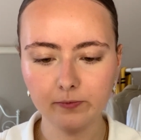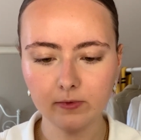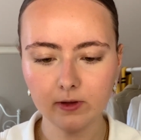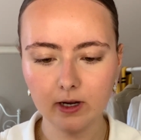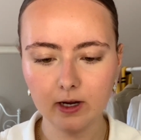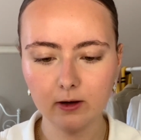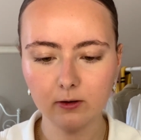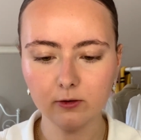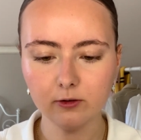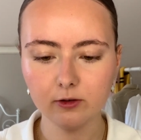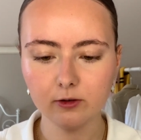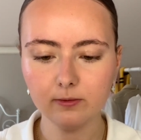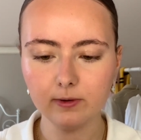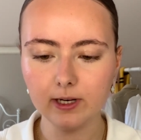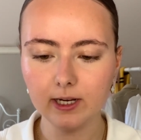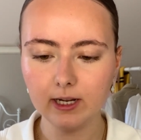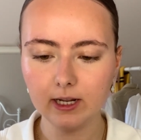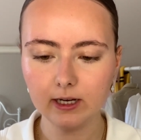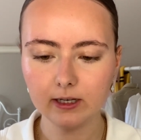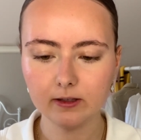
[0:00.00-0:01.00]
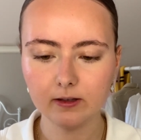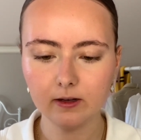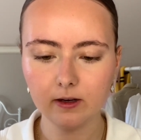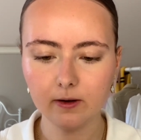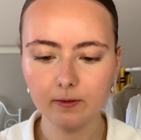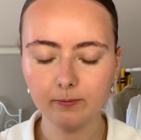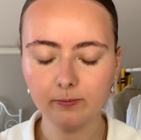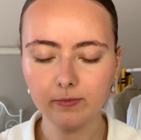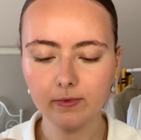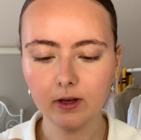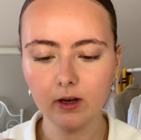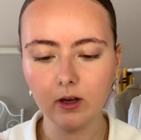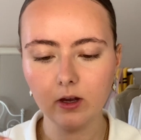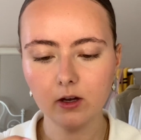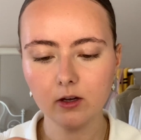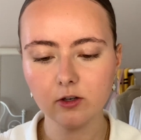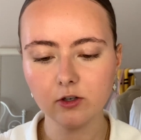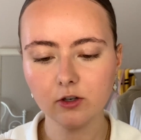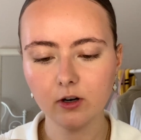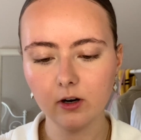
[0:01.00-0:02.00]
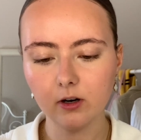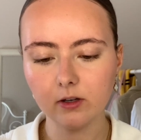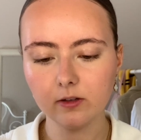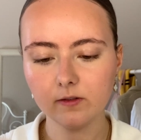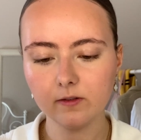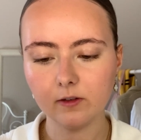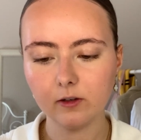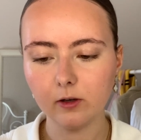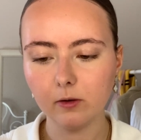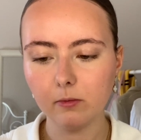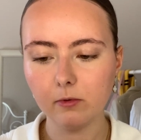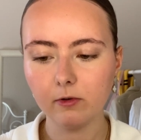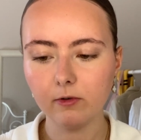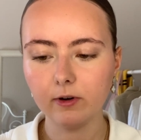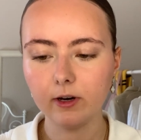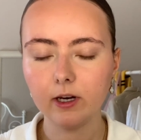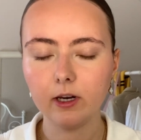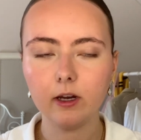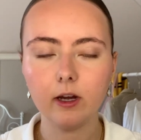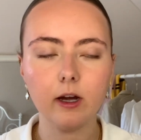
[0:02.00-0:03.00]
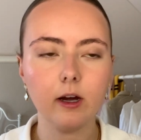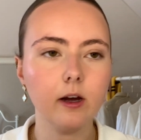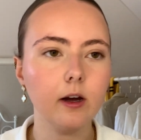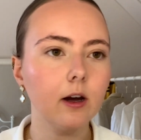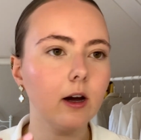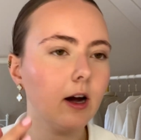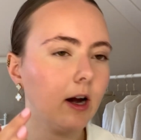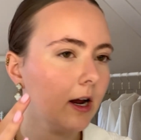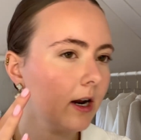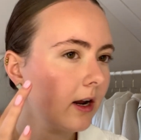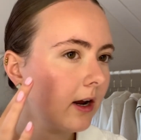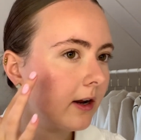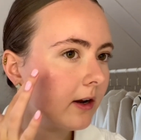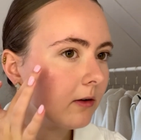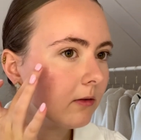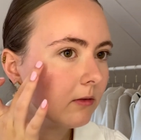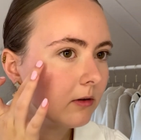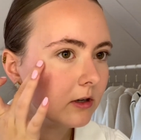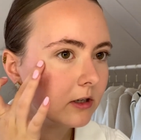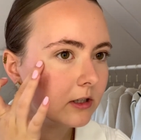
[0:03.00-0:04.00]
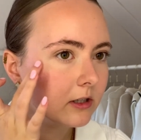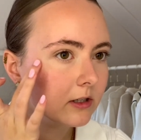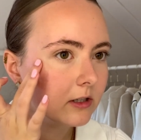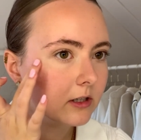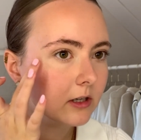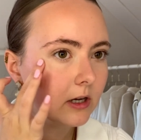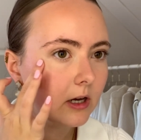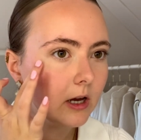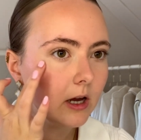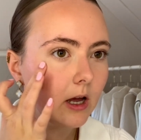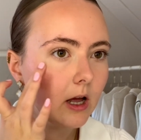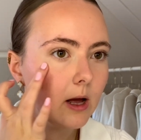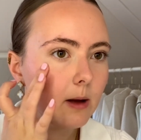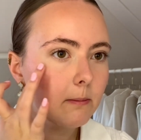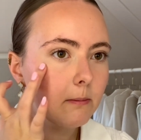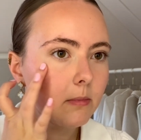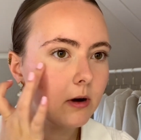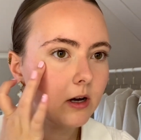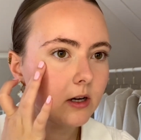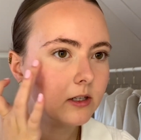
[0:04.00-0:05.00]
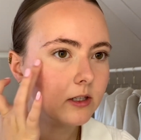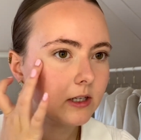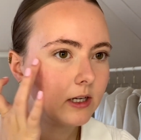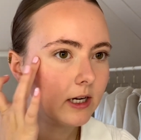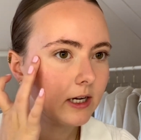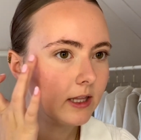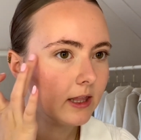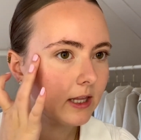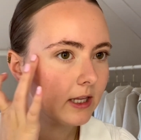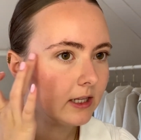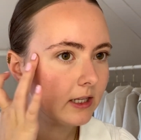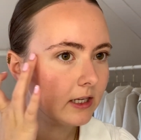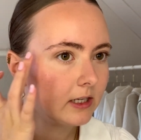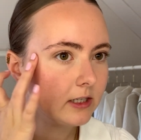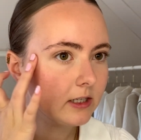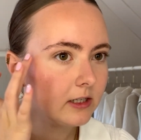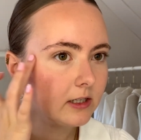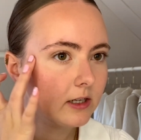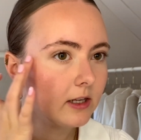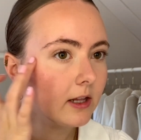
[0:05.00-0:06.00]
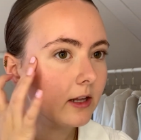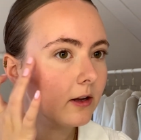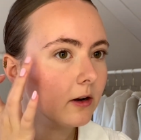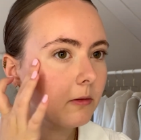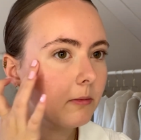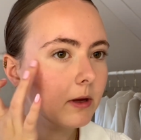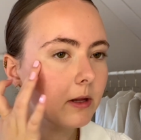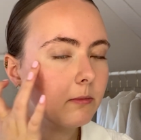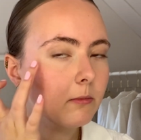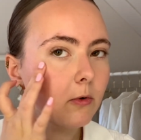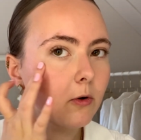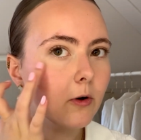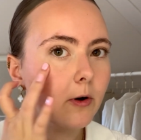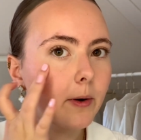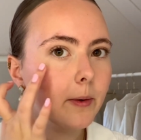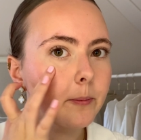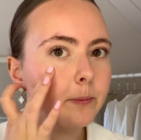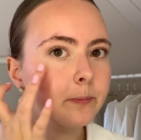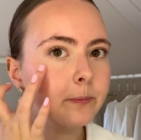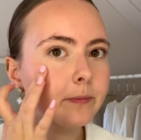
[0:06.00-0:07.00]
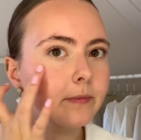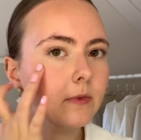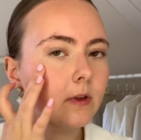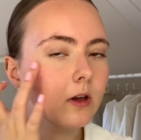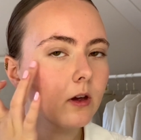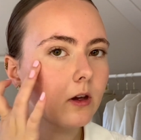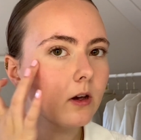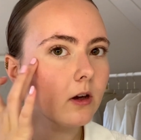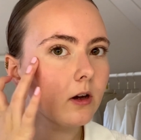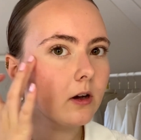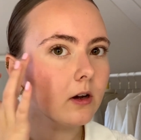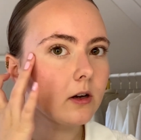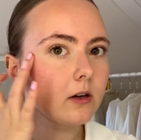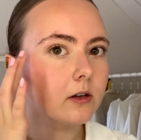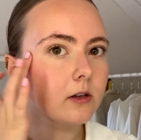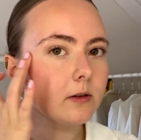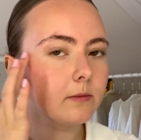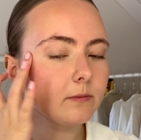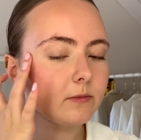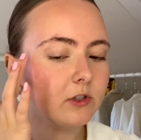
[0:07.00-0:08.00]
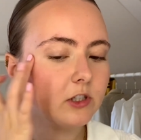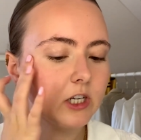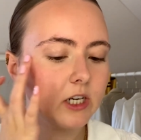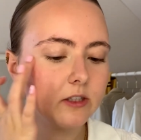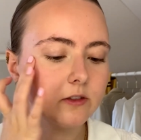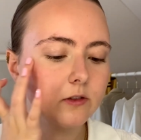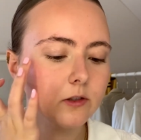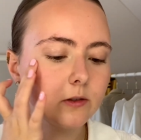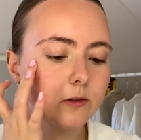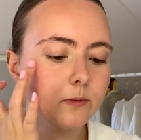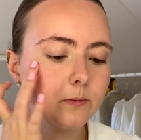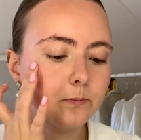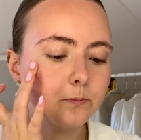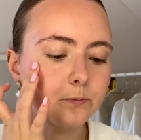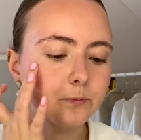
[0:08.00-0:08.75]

I also really like the Charlotte Tilbury highlighter wand, but I think this is a little bit more gentle